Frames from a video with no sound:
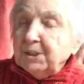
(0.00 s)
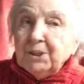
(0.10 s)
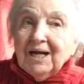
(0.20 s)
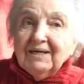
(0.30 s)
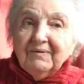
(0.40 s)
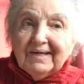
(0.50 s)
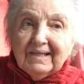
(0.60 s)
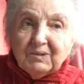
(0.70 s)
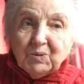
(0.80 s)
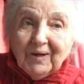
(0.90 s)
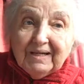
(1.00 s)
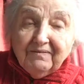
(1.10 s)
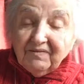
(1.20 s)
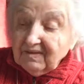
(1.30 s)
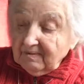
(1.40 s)
January the
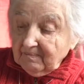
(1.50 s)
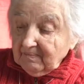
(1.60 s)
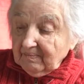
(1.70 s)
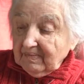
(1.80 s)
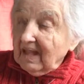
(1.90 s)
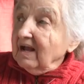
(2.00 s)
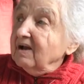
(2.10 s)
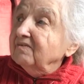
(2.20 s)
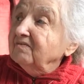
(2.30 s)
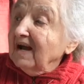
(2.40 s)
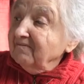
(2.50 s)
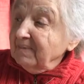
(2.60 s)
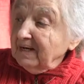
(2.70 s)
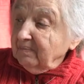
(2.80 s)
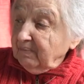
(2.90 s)
12th,
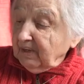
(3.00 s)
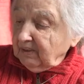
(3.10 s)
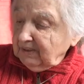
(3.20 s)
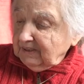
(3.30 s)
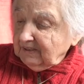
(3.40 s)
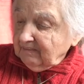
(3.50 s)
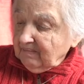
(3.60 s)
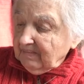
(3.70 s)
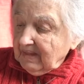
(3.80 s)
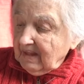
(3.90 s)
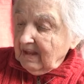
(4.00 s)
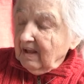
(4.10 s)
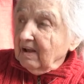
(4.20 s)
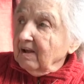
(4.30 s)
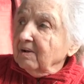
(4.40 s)
5-minute pose,
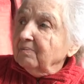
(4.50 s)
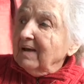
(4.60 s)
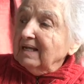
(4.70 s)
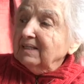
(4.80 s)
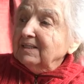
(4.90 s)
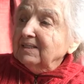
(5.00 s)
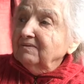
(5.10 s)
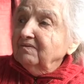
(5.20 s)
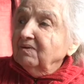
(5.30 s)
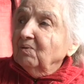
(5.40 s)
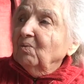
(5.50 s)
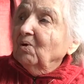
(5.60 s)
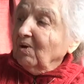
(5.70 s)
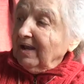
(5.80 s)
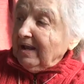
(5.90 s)
pensive
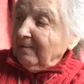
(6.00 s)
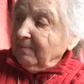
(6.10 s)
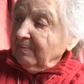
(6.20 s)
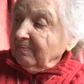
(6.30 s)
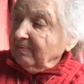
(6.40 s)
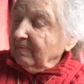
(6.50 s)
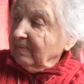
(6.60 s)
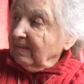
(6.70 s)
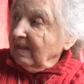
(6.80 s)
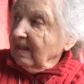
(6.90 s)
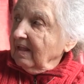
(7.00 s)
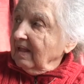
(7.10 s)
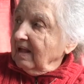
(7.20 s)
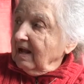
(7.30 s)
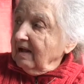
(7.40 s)
walking.
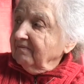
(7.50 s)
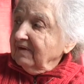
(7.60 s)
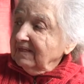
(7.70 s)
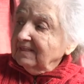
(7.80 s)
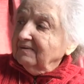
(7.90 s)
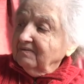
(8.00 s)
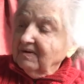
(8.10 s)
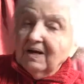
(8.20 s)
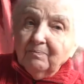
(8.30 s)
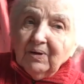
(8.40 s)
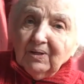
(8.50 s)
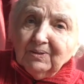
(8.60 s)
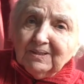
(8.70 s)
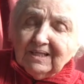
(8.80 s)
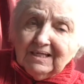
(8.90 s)
I feel as if her
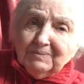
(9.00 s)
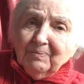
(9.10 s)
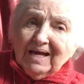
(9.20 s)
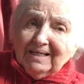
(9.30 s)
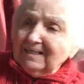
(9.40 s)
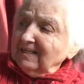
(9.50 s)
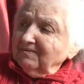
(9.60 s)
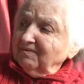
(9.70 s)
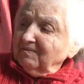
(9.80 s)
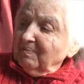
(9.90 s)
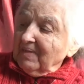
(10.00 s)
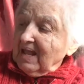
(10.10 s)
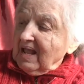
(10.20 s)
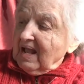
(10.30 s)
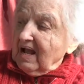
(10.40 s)
pose is pensive
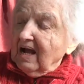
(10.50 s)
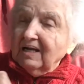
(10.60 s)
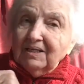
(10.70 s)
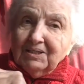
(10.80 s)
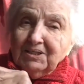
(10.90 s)
and